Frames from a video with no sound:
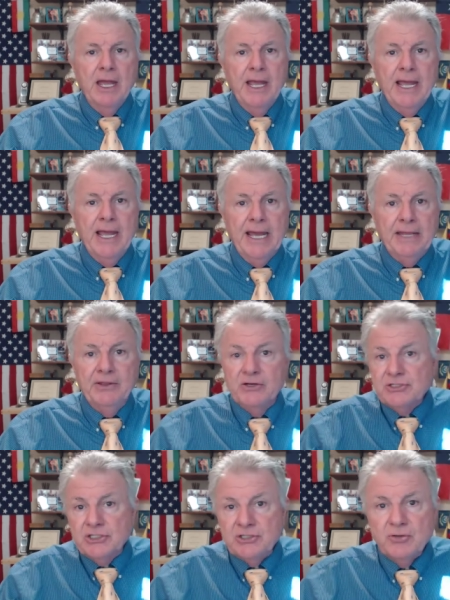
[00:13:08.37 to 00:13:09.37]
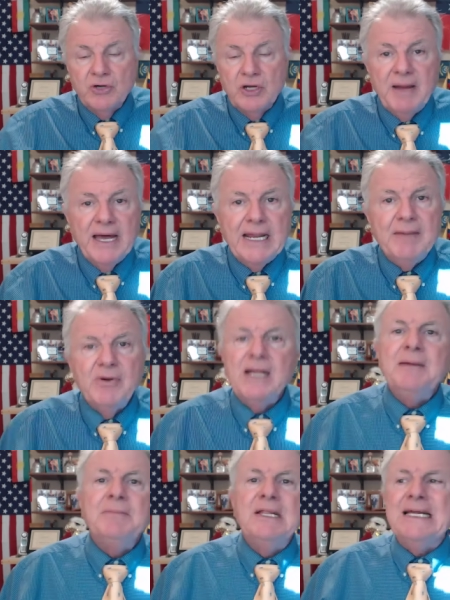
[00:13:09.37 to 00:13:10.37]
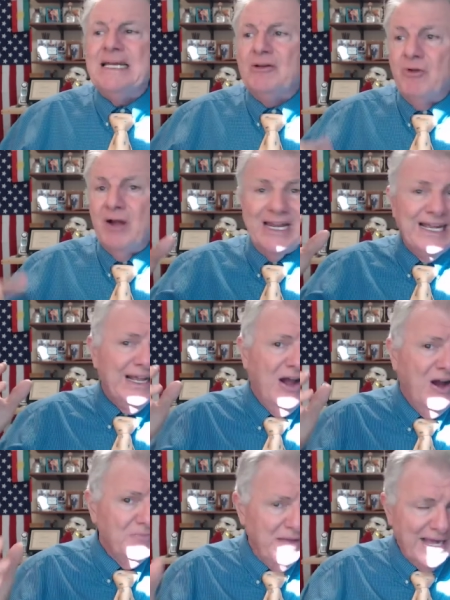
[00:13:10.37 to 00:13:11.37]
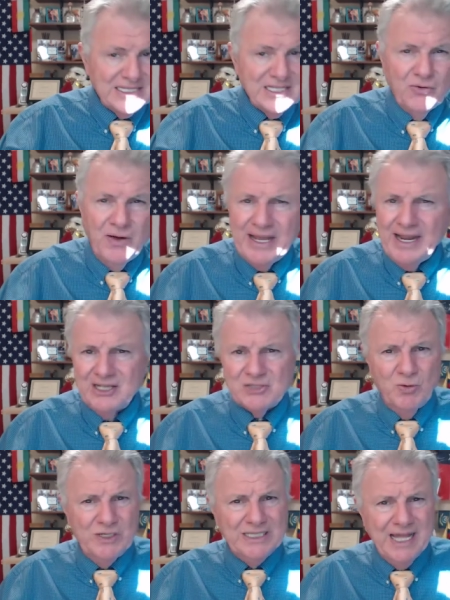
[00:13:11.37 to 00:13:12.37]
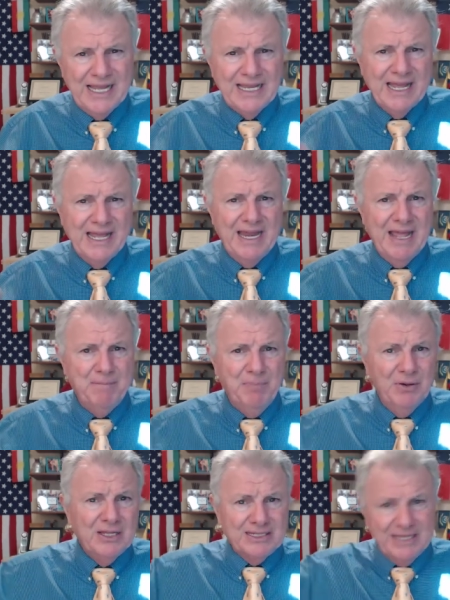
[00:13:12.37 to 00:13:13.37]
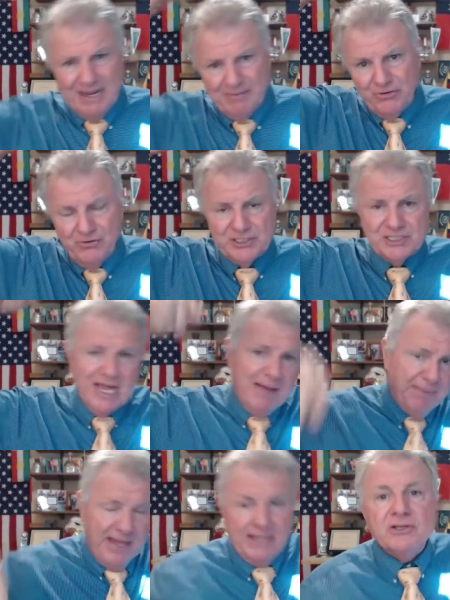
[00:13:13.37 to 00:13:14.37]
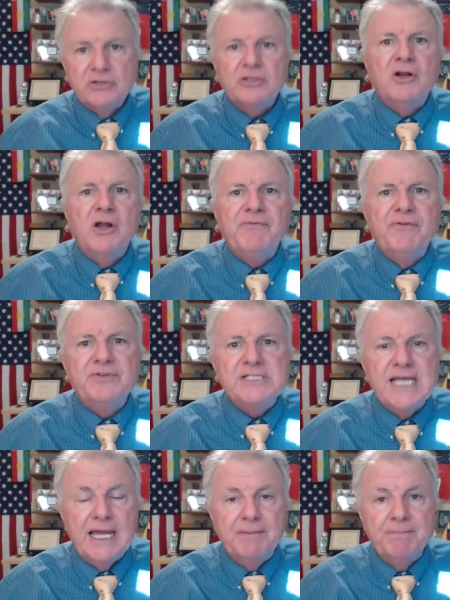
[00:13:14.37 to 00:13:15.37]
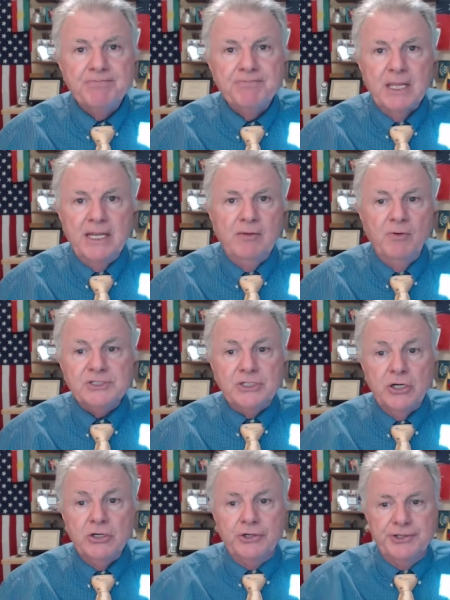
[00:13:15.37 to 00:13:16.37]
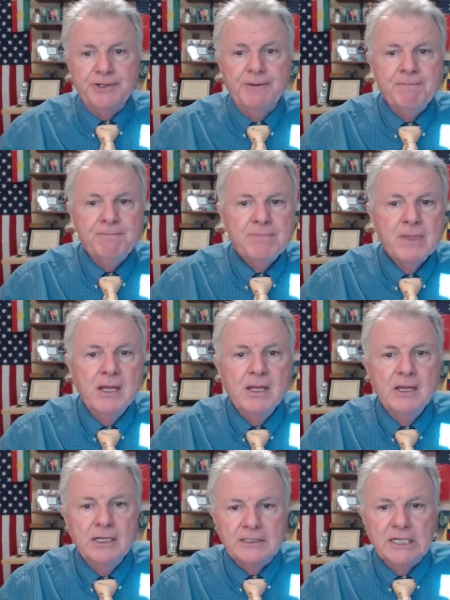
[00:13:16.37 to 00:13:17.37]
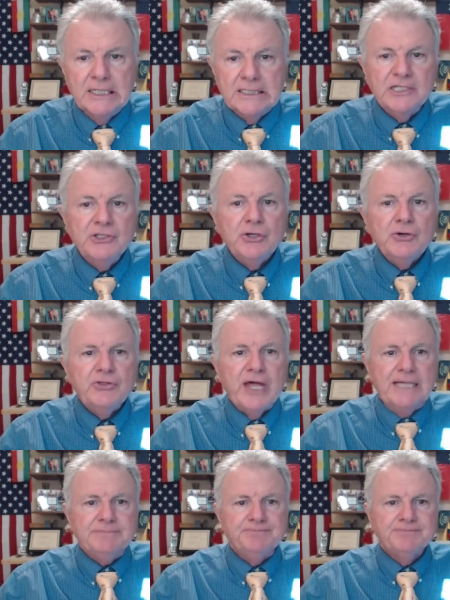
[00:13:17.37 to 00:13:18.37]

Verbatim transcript: And there's the story about Abraham Lincoln riding back to the White House one night, and a bullet came through his top hat and took it off of his head, and he wasn't hurt. And God can do that.